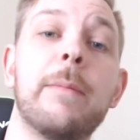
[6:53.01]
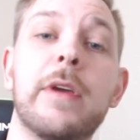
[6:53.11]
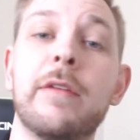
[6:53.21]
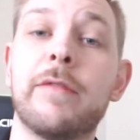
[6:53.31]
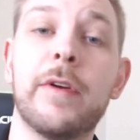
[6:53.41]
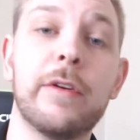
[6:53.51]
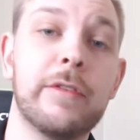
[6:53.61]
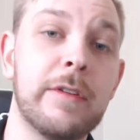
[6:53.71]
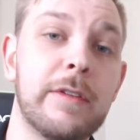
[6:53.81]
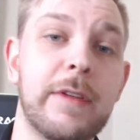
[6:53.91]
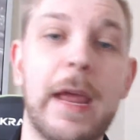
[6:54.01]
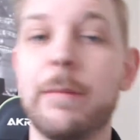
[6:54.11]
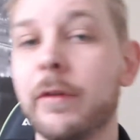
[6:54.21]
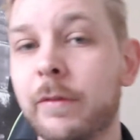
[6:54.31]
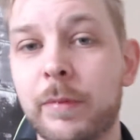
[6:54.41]
conversions,
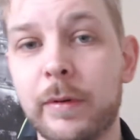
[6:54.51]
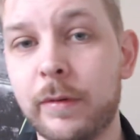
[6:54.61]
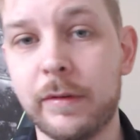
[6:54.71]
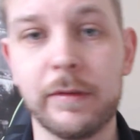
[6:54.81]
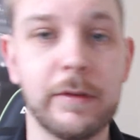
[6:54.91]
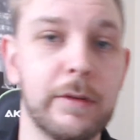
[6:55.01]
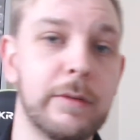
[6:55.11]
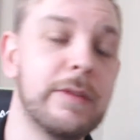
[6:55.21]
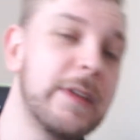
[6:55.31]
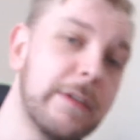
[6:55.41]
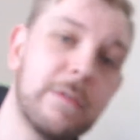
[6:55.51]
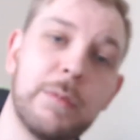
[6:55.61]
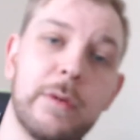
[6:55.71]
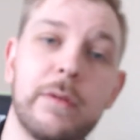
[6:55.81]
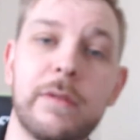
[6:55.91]
tablespoons to
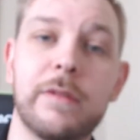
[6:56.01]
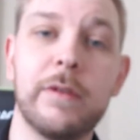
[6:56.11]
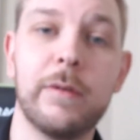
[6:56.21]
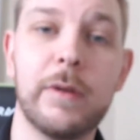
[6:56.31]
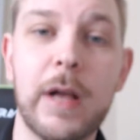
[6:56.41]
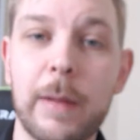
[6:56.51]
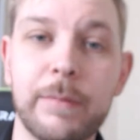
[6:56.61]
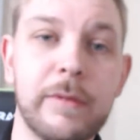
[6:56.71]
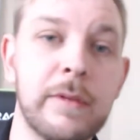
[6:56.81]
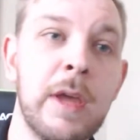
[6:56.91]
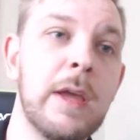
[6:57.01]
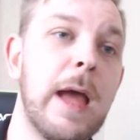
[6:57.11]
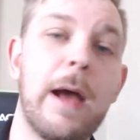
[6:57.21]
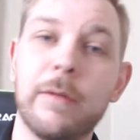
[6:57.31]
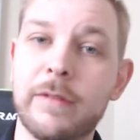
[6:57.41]
teaspoons to cups,
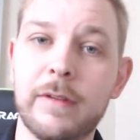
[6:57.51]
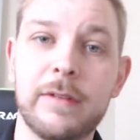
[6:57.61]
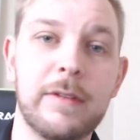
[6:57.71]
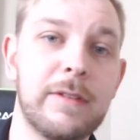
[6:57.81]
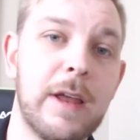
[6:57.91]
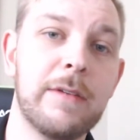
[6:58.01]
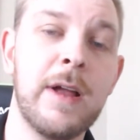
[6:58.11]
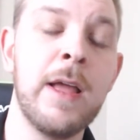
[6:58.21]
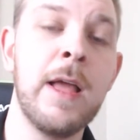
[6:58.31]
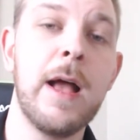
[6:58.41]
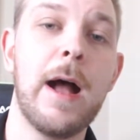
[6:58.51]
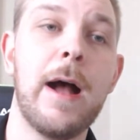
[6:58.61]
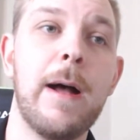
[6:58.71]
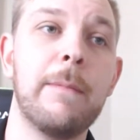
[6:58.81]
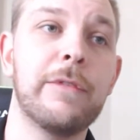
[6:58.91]
ounces, etc.
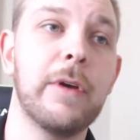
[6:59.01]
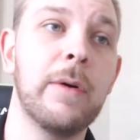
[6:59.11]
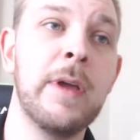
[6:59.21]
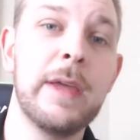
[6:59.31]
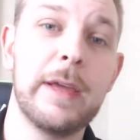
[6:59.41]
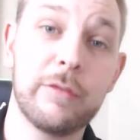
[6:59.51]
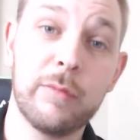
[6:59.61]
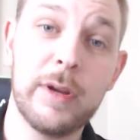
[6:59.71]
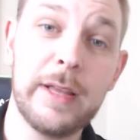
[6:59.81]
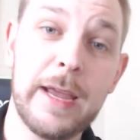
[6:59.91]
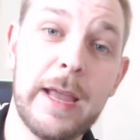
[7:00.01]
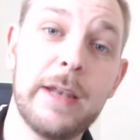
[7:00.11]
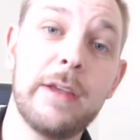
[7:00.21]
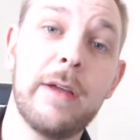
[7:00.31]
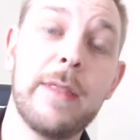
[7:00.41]
So it's really
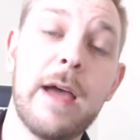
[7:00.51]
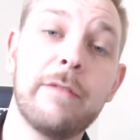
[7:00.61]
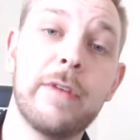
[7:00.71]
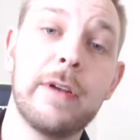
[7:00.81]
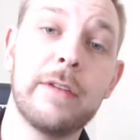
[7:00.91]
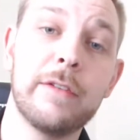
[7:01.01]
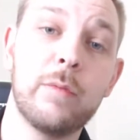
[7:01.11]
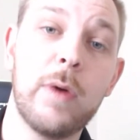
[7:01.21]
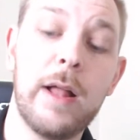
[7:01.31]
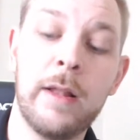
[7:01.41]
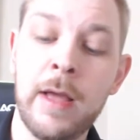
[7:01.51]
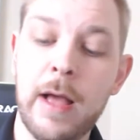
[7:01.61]
handy on that front as well.